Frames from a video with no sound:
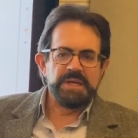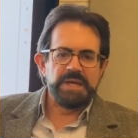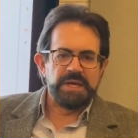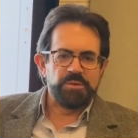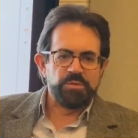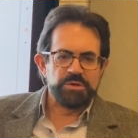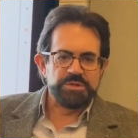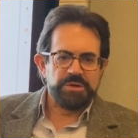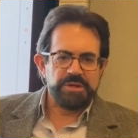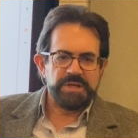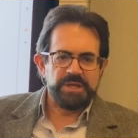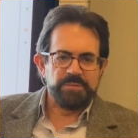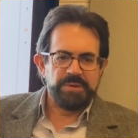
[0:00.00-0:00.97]
and we're
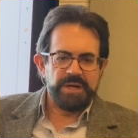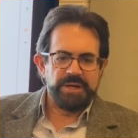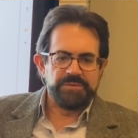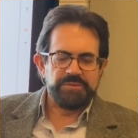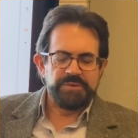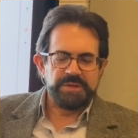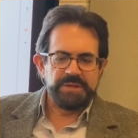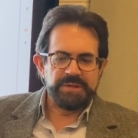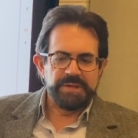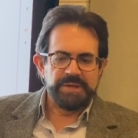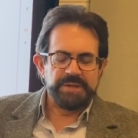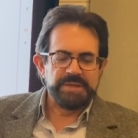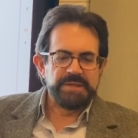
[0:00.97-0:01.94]
talking about the,
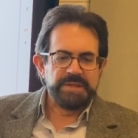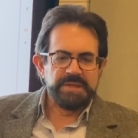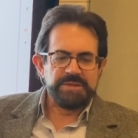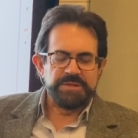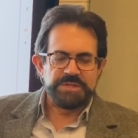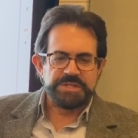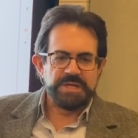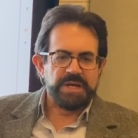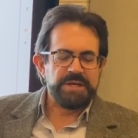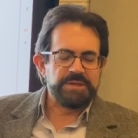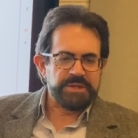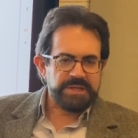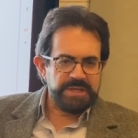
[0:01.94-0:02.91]
uh, the sign
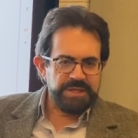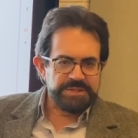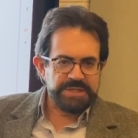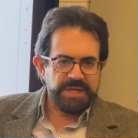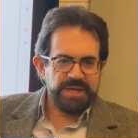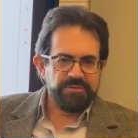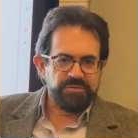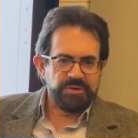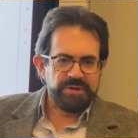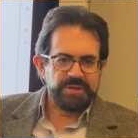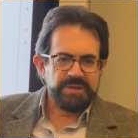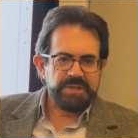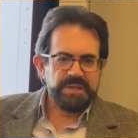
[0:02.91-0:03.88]
of the Key Tavern,
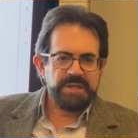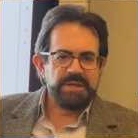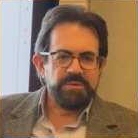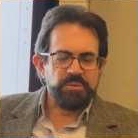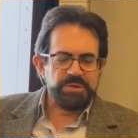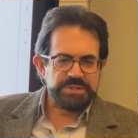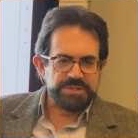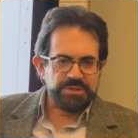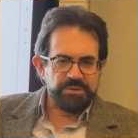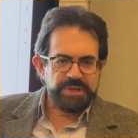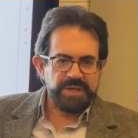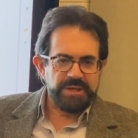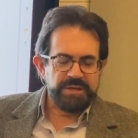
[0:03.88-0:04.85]
which is
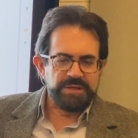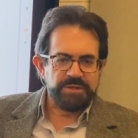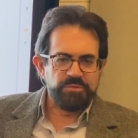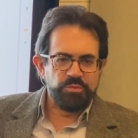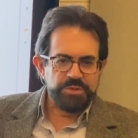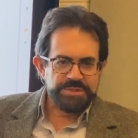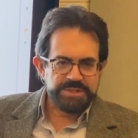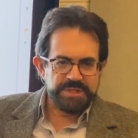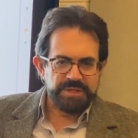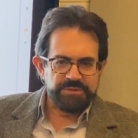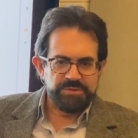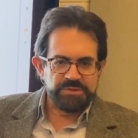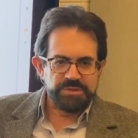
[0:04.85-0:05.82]
located in
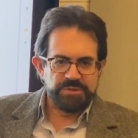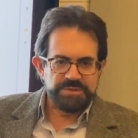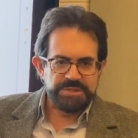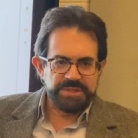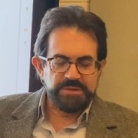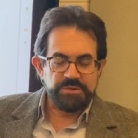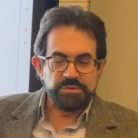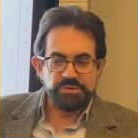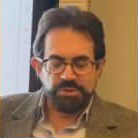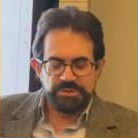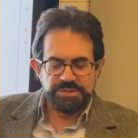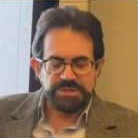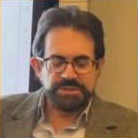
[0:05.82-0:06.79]
Woodstown, New Jersey, New
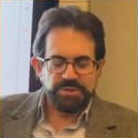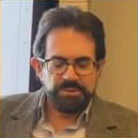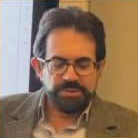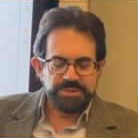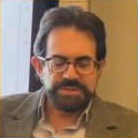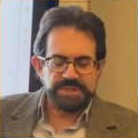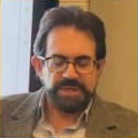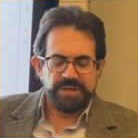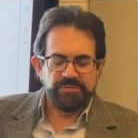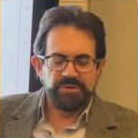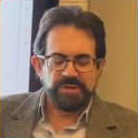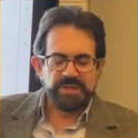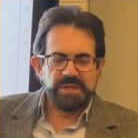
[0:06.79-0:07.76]
Jersey's oldest
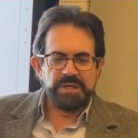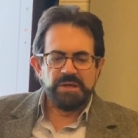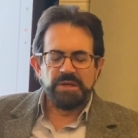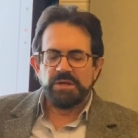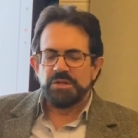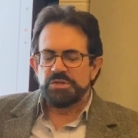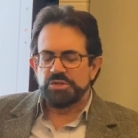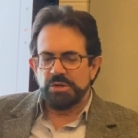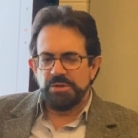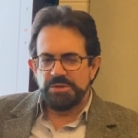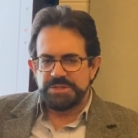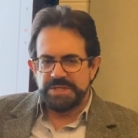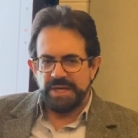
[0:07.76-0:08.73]
tavern,
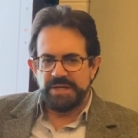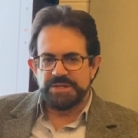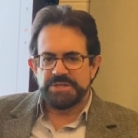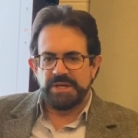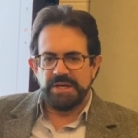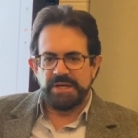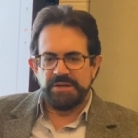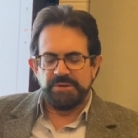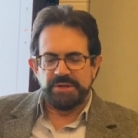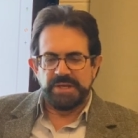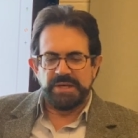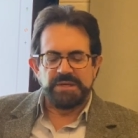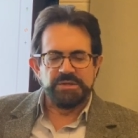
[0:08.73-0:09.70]
Charles had his eye on
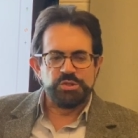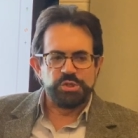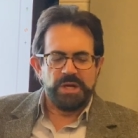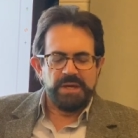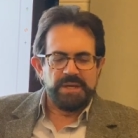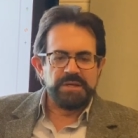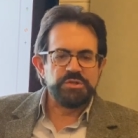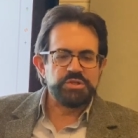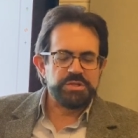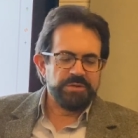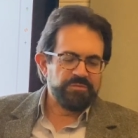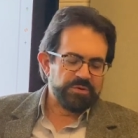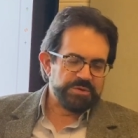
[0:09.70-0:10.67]
a John
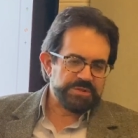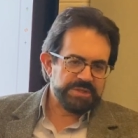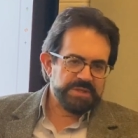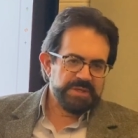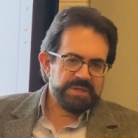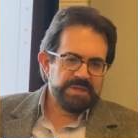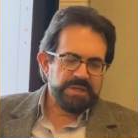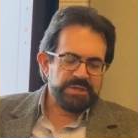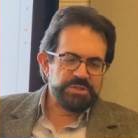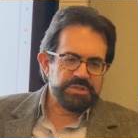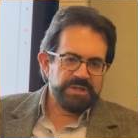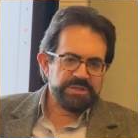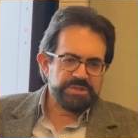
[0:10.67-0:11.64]
Shivers. And
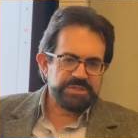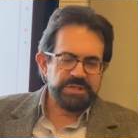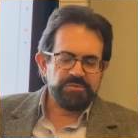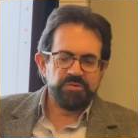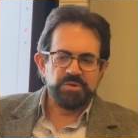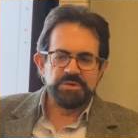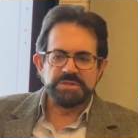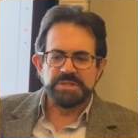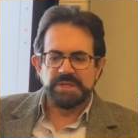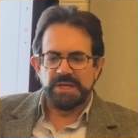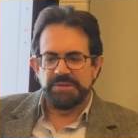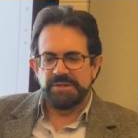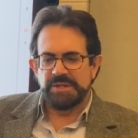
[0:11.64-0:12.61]
John Shivers,
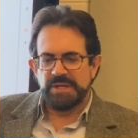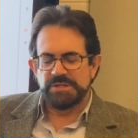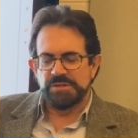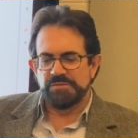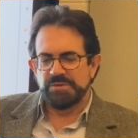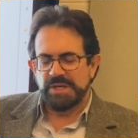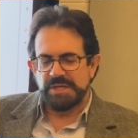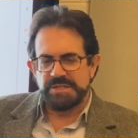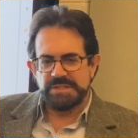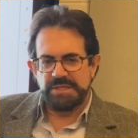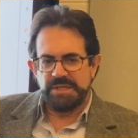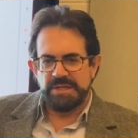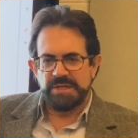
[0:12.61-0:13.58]
at the age of
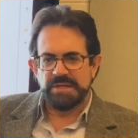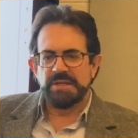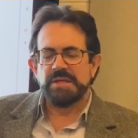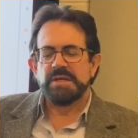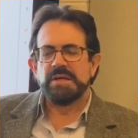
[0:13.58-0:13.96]
19,